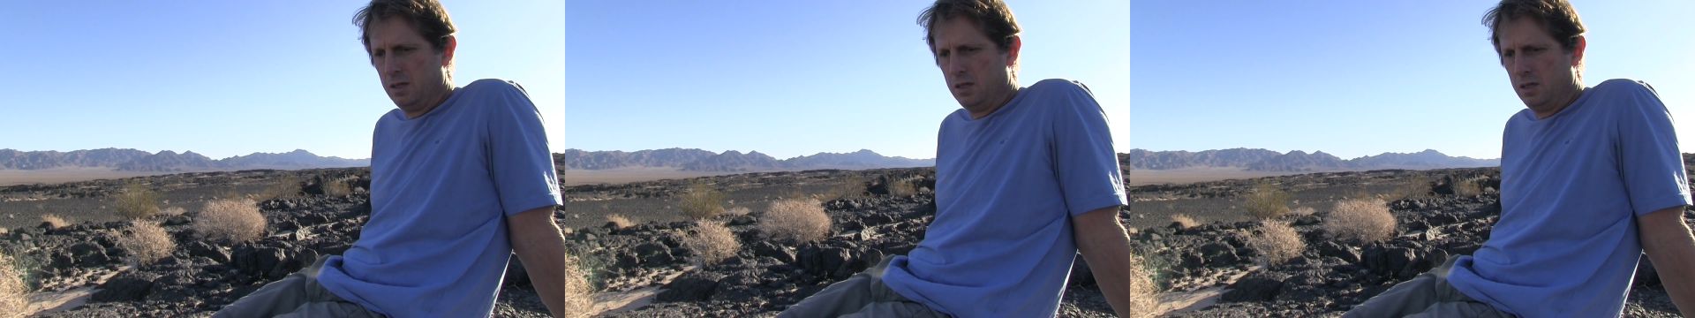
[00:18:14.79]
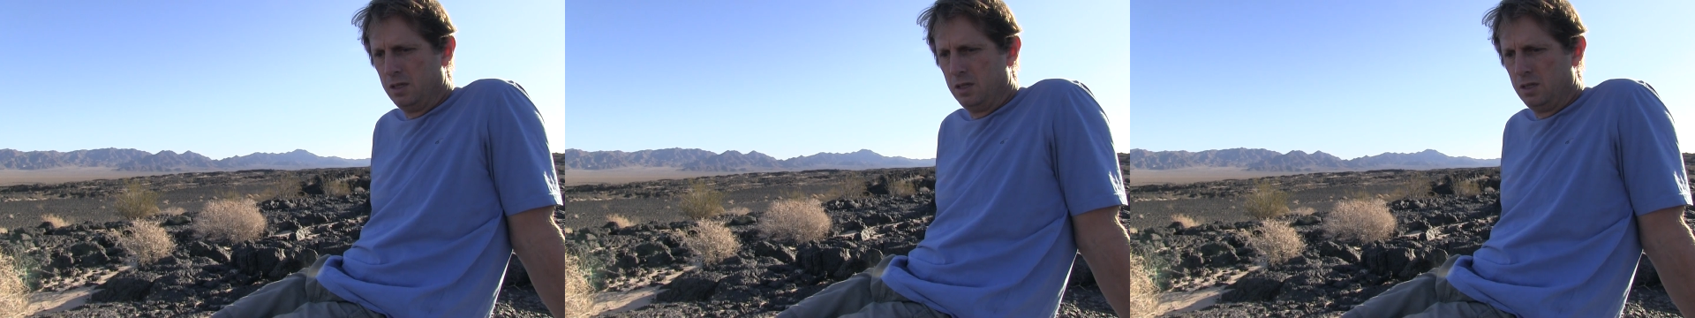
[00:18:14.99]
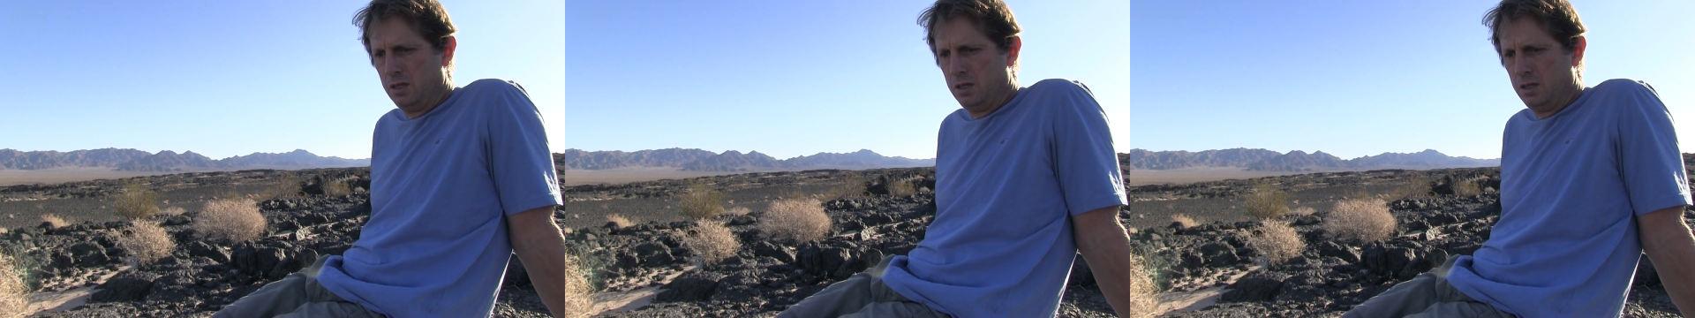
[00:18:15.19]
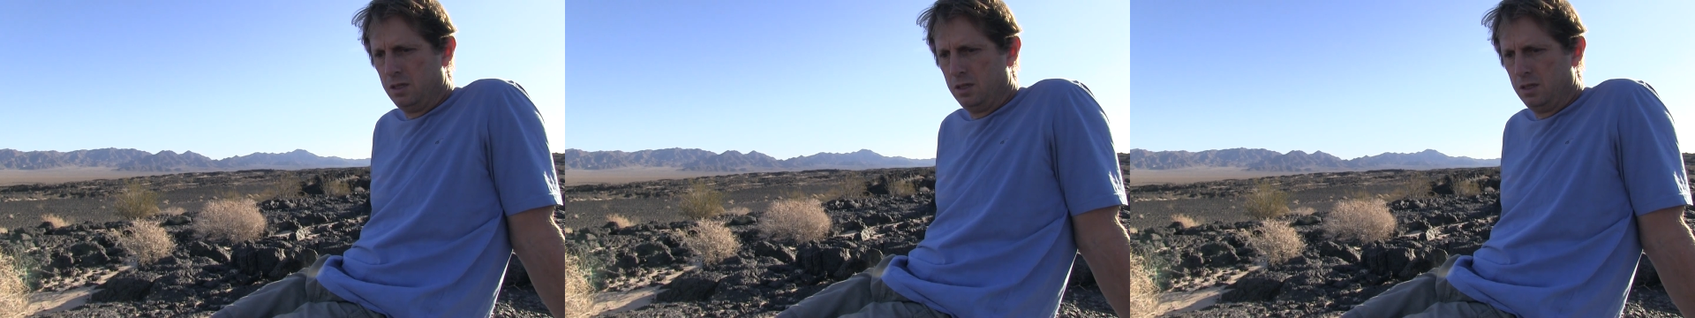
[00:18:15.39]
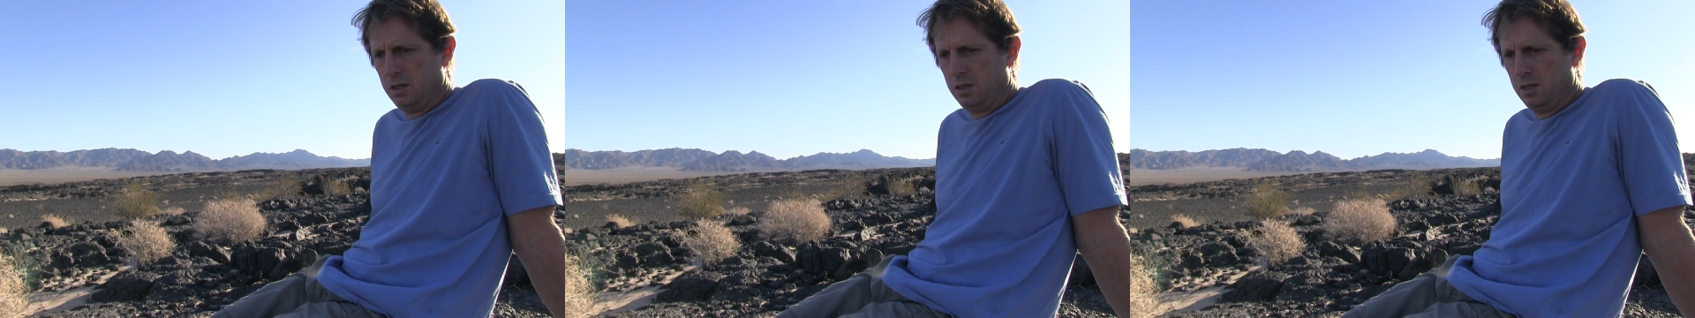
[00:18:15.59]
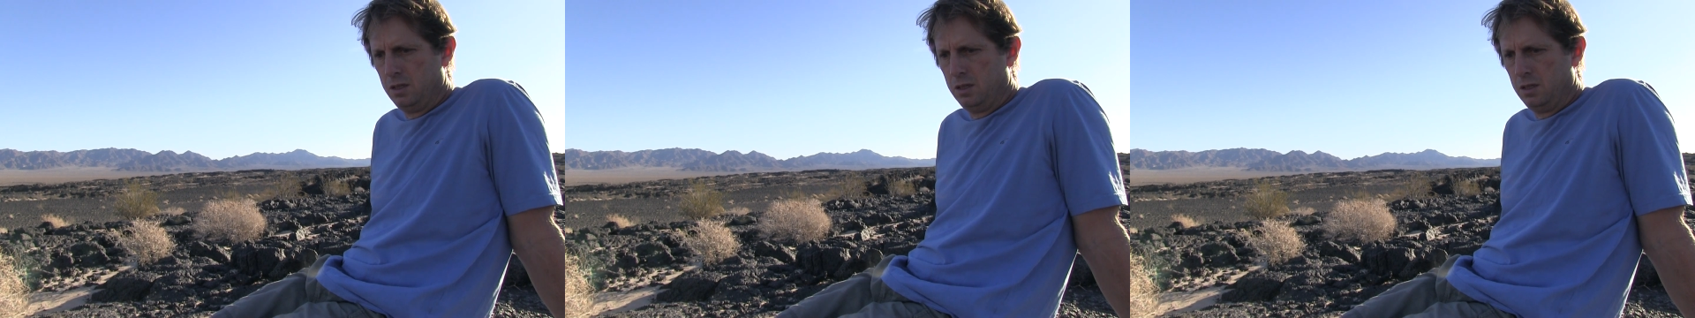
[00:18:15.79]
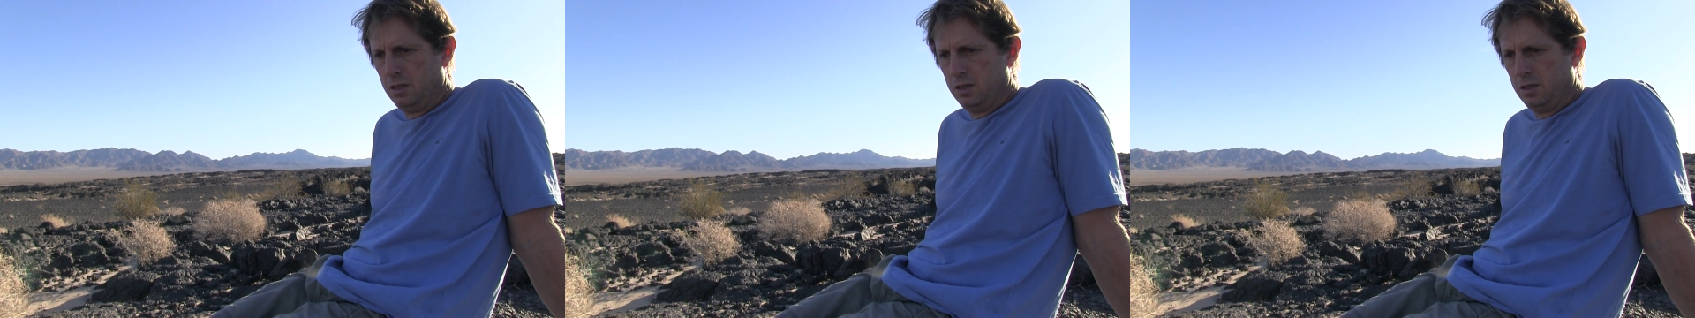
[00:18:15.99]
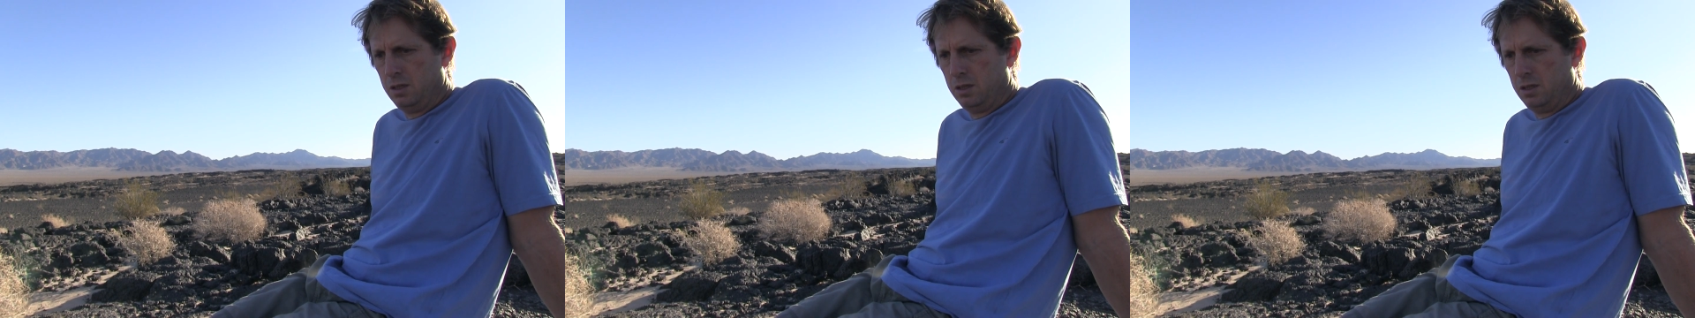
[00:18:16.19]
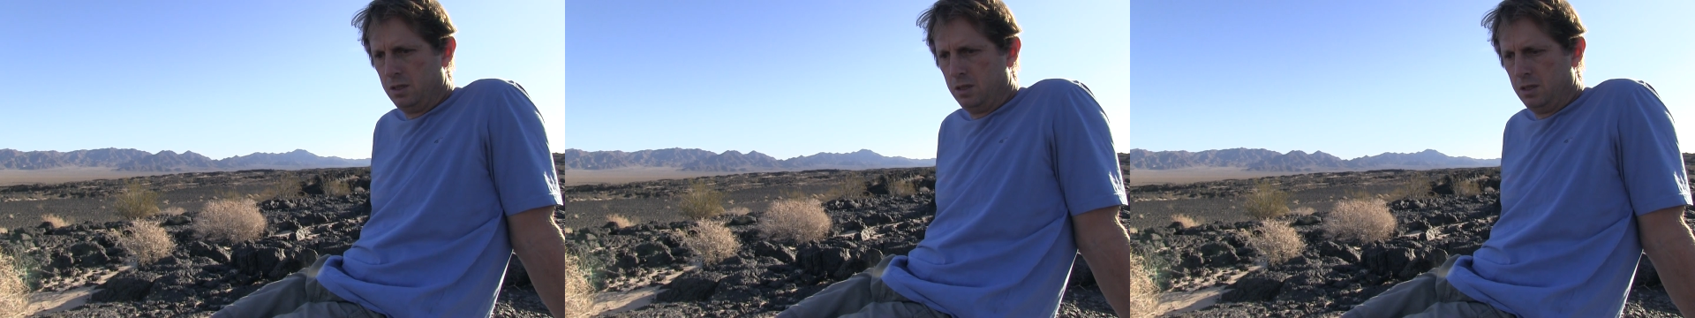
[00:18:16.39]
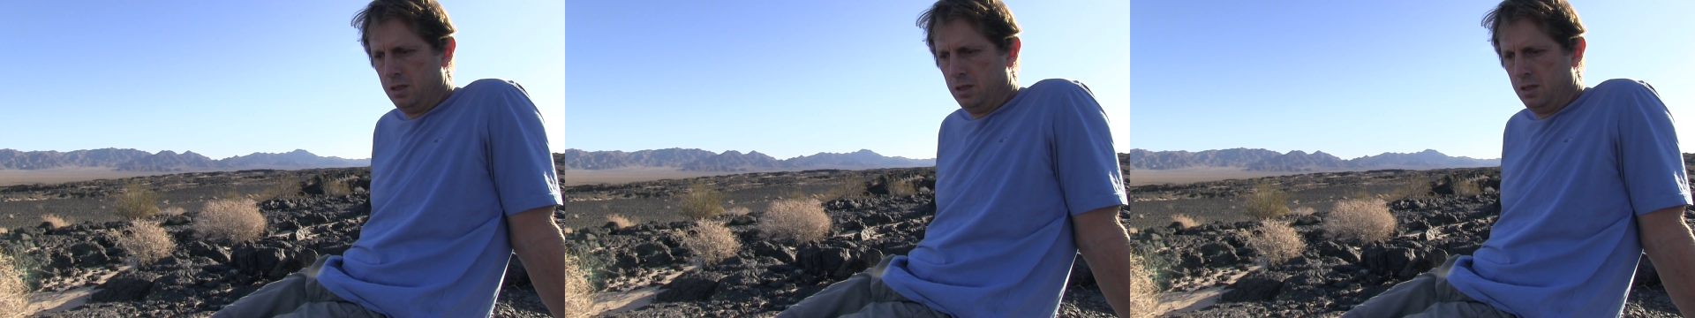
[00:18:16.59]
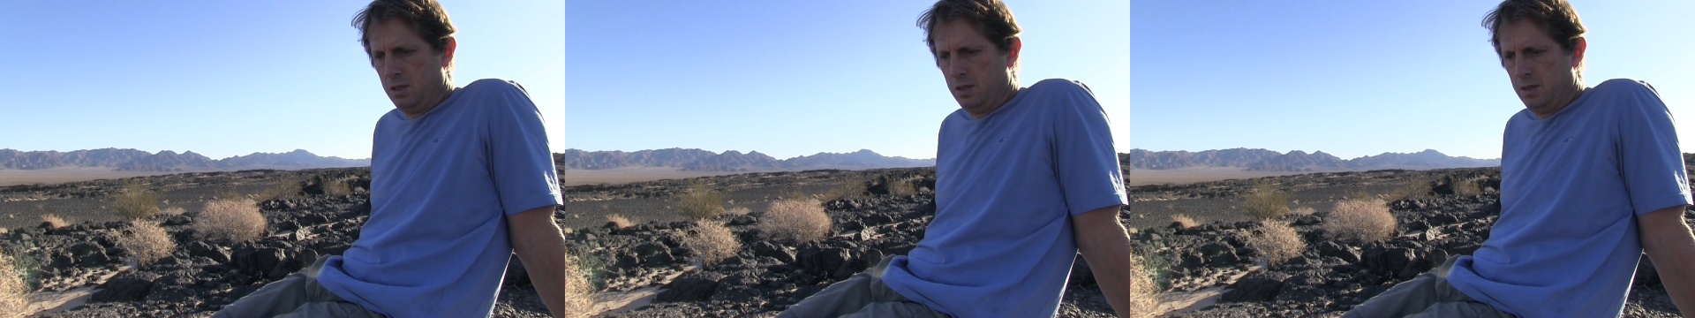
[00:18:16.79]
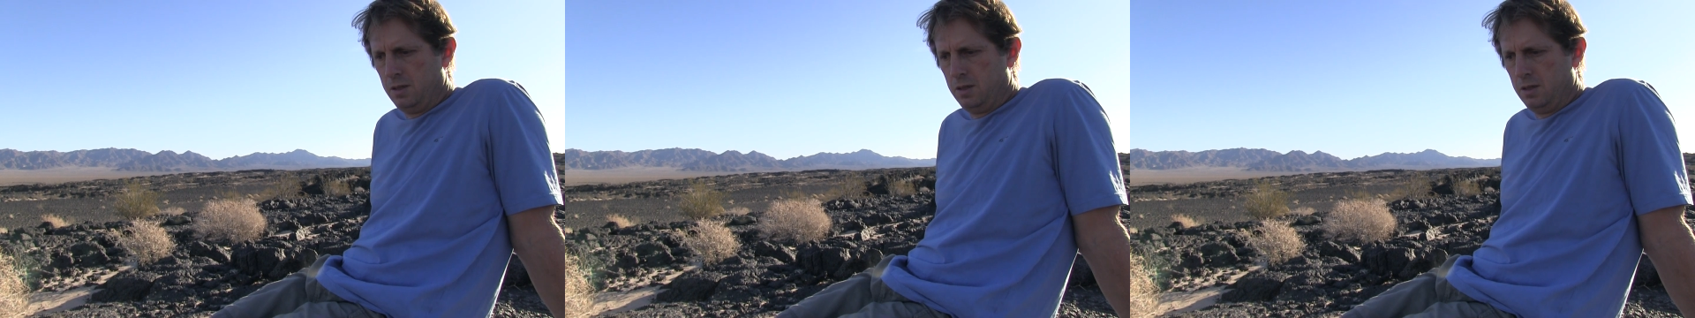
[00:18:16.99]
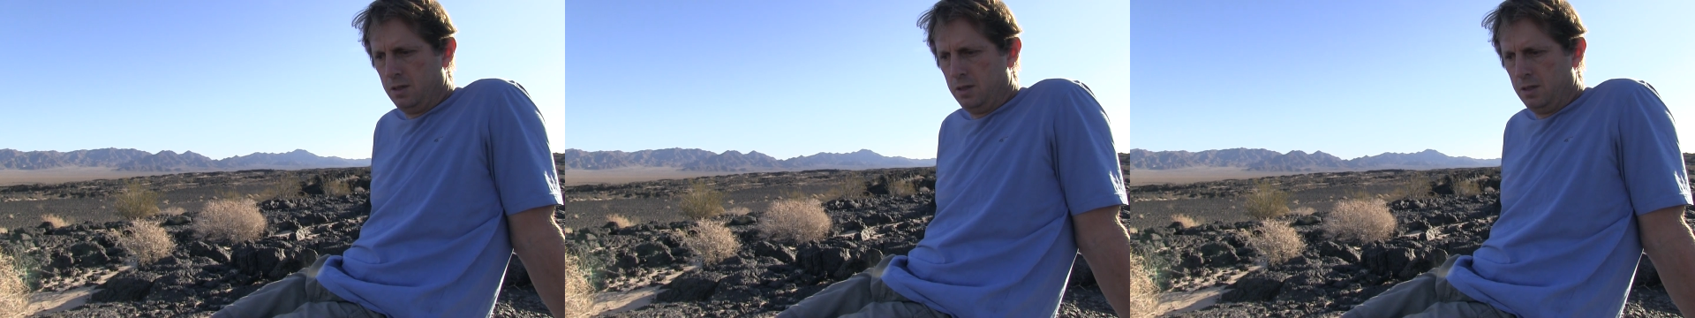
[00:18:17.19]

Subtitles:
(no one is talking)